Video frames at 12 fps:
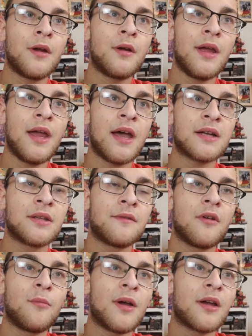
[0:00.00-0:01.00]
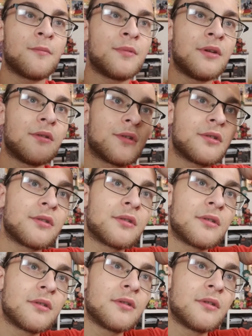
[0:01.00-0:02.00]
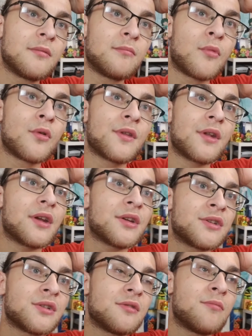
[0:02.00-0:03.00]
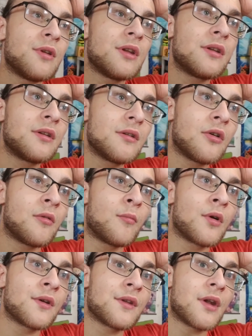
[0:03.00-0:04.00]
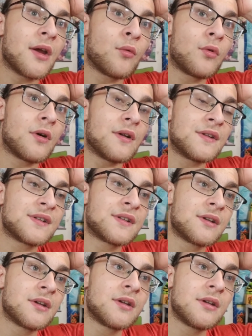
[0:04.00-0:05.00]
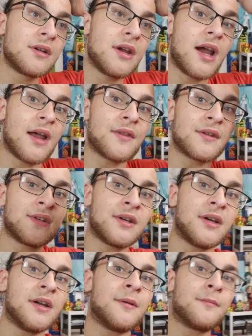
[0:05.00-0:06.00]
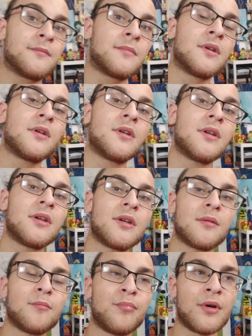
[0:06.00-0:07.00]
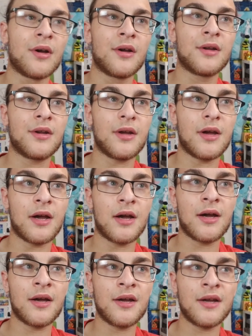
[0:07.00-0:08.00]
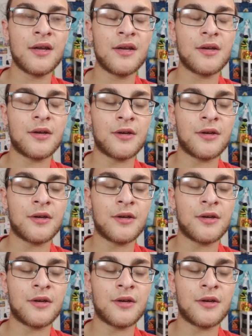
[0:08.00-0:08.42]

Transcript: active on my computer, more than I should be, or more than I was at the time. But I